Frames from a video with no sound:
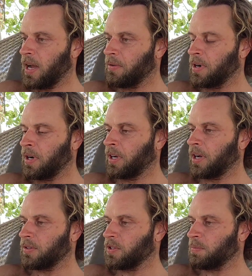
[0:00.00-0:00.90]
our
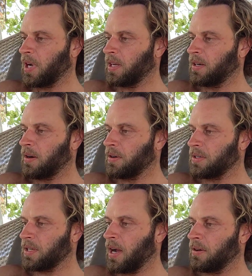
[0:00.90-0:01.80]
unconscious mind and our
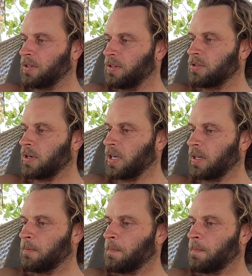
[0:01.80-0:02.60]
desire to drink.